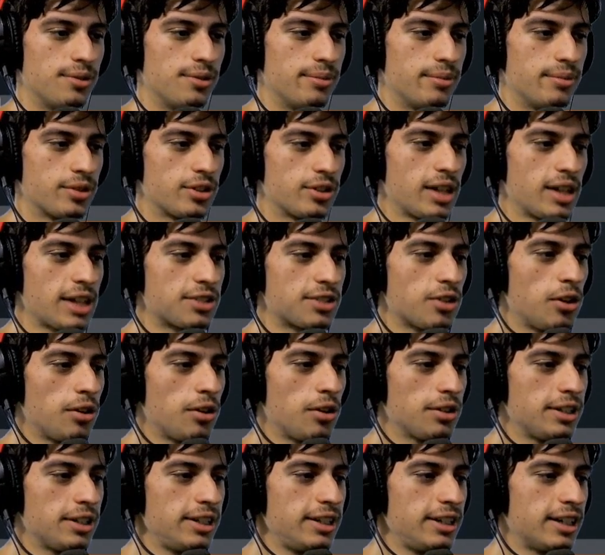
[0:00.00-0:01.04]
So that's all
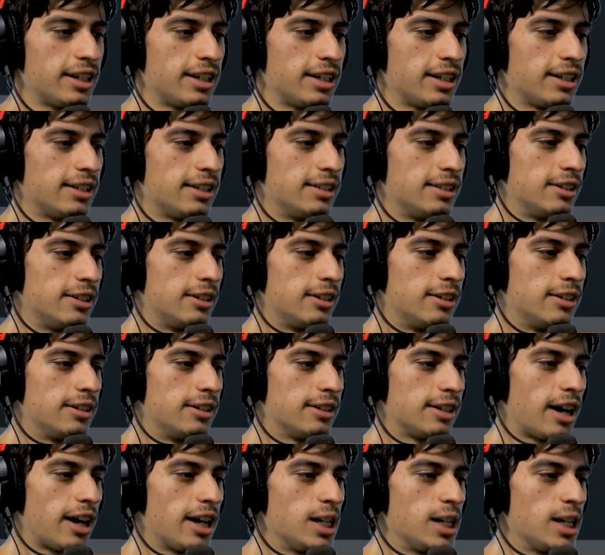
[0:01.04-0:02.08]
the
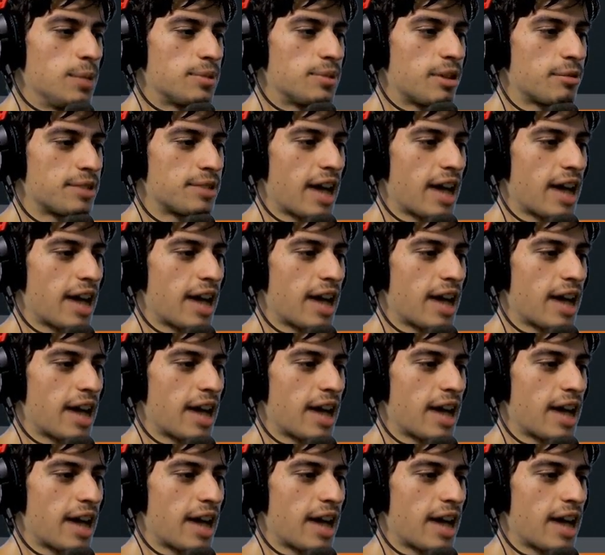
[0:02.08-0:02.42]
items that was